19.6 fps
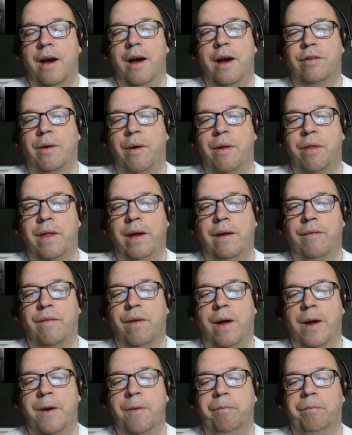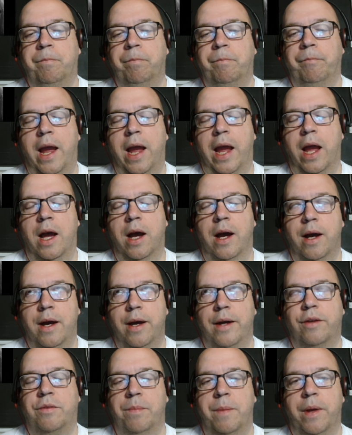So I think that it
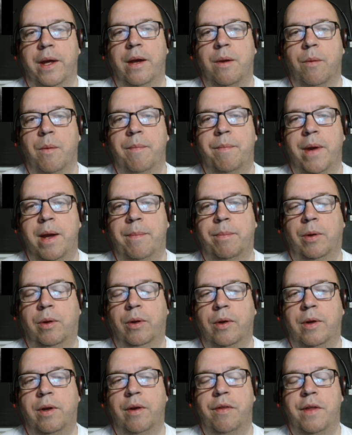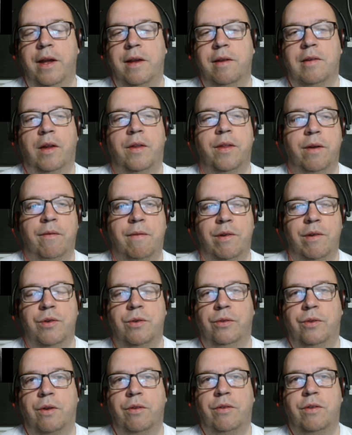irks me when people look at things like the
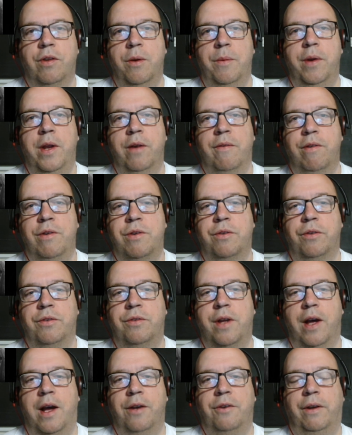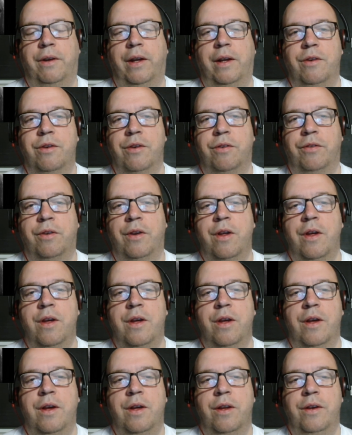original Doctor Who and the original Star Trek and just
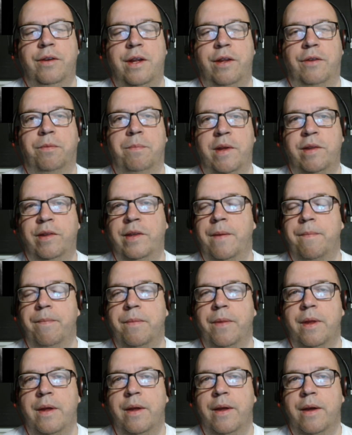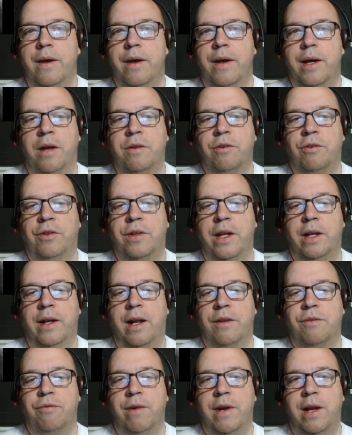dismiss it. I just think
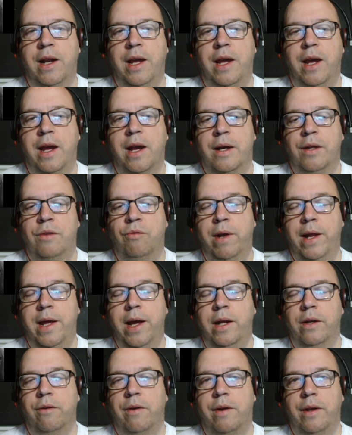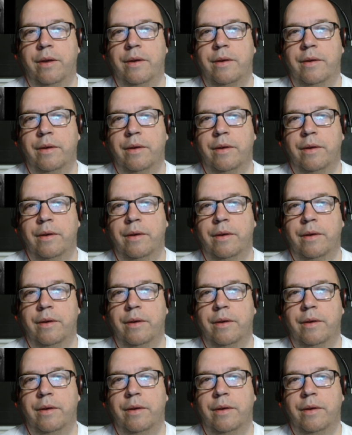that's really, it's really ignorant.